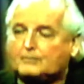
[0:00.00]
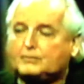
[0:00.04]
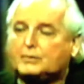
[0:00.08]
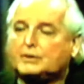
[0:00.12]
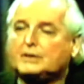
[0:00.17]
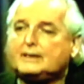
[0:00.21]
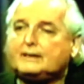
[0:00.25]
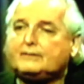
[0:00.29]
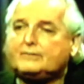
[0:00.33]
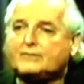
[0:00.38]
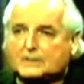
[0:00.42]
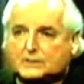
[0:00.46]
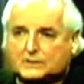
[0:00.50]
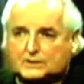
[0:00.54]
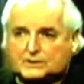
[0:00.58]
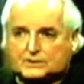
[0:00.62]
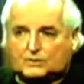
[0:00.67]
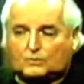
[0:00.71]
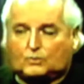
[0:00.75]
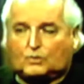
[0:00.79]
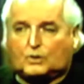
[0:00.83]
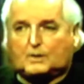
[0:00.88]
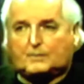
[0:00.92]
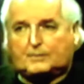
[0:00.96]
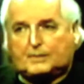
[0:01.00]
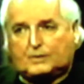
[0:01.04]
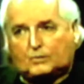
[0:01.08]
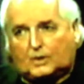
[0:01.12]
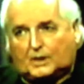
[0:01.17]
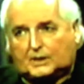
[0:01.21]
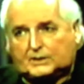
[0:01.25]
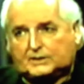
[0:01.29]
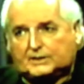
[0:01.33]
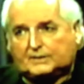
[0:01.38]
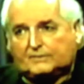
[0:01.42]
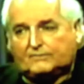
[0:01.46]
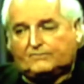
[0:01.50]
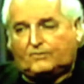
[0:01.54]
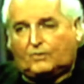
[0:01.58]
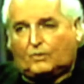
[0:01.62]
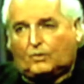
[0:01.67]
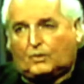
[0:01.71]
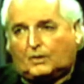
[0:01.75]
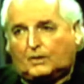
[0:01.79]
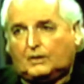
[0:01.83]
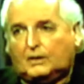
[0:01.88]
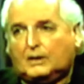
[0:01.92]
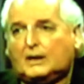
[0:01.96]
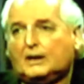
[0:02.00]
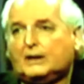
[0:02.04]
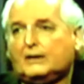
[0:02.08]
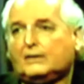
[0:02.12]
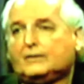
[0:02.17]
I believe this is the war to be watching for.